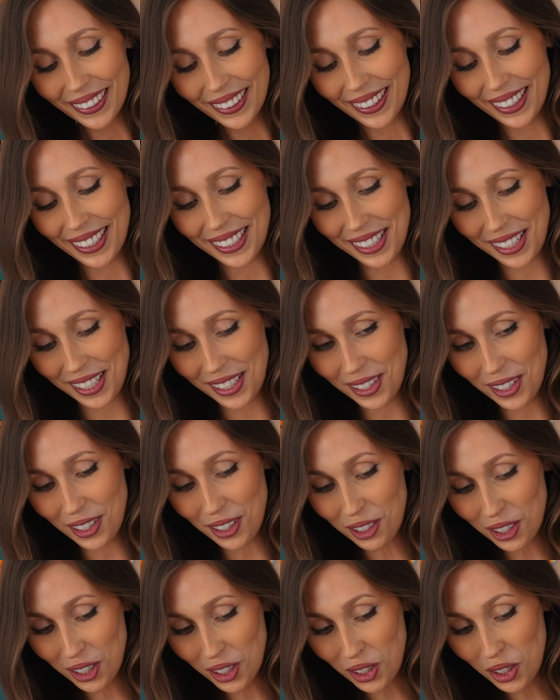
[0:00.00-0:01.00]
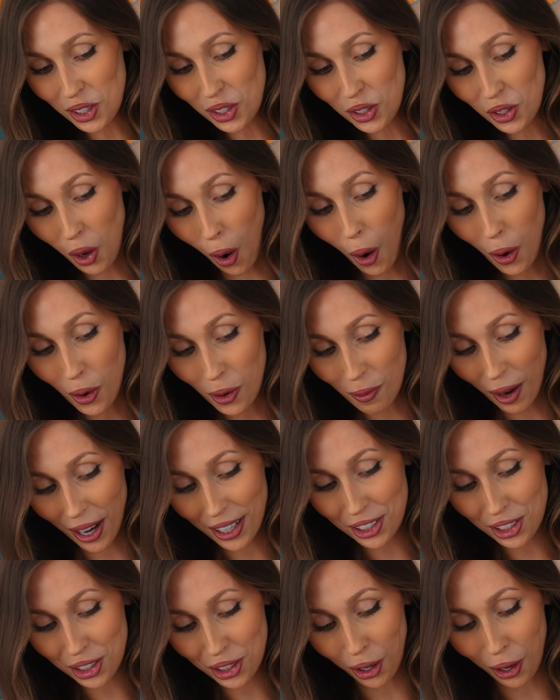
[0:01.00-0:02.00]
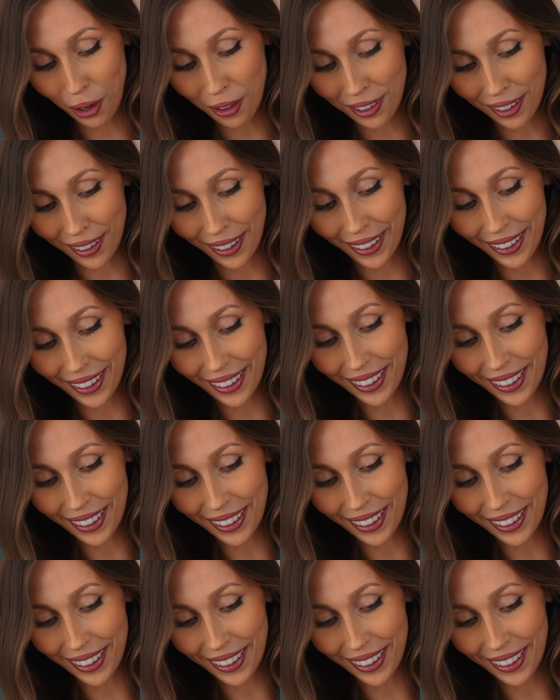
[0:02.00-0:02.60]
This is so much chocolate.